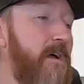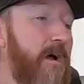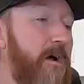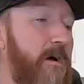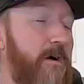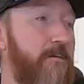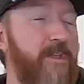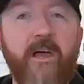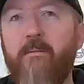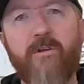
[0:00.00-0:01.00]
Um,
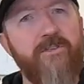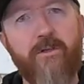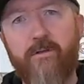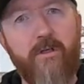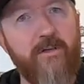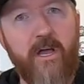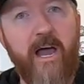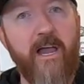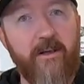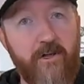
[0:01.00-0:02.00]
they got a bunch of other like,
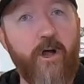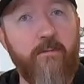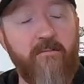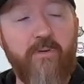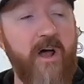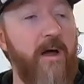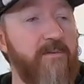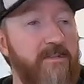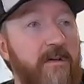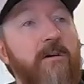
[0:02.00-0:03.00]
high-end carbon
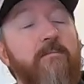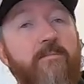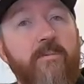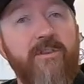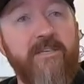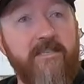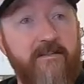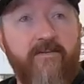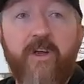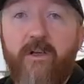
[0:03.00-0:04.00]
props, um, but this is
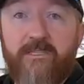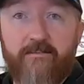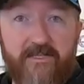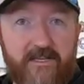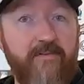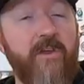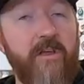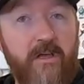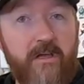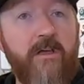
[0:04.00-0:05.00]
very specific
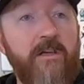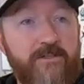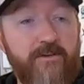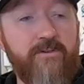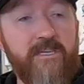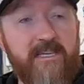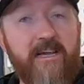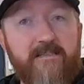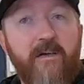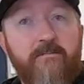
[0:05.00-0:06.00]
to this
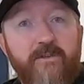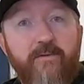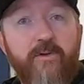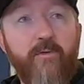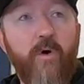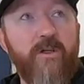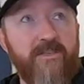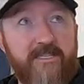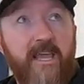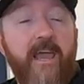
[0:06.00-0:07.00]
X Cub. So and if you beautiful. want
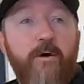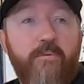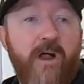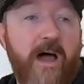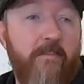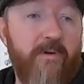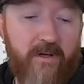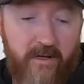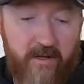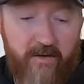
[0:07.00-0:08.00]
the scale prop
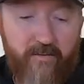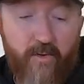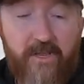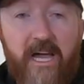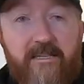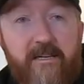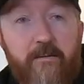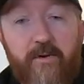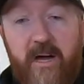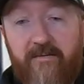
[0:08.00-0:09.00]
yeah. for the X
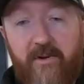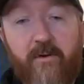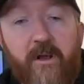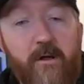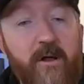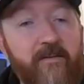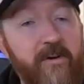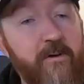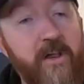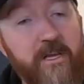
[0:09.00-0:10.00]
Cub, you have to go to Aircraft
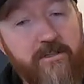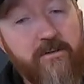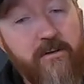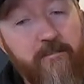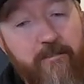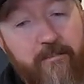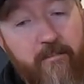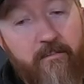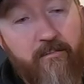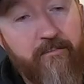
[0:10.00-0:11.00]
International. It's
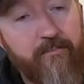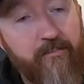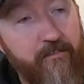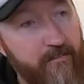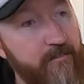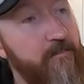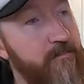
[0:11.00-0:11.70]
gorgeous too. Mm-hmm.